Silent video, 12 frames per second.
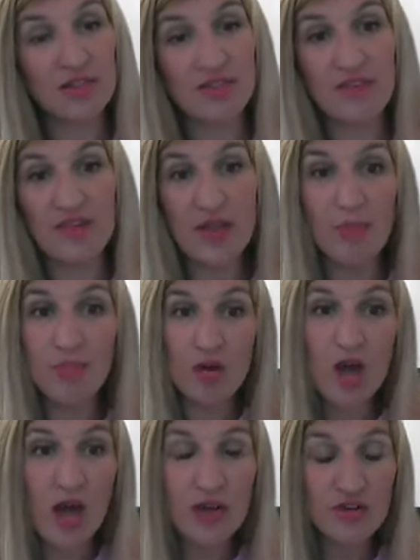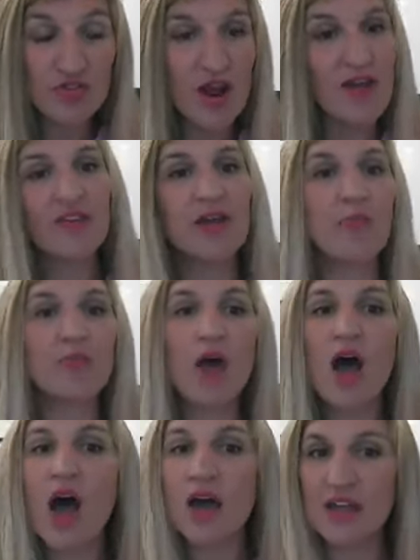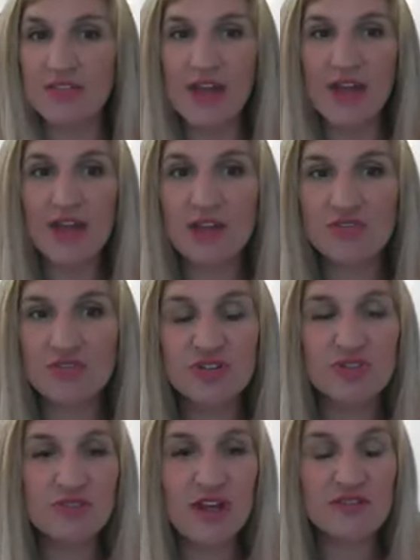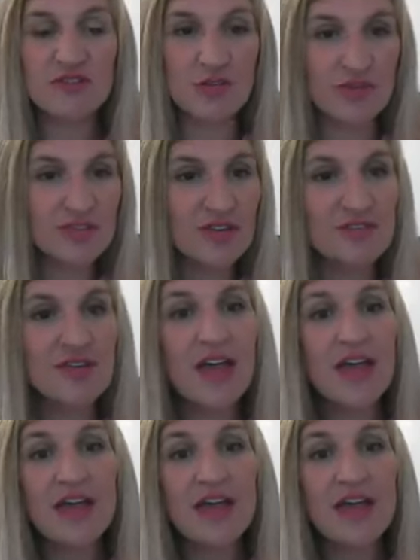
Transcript: living abroad or traveling abroad in that country to get services.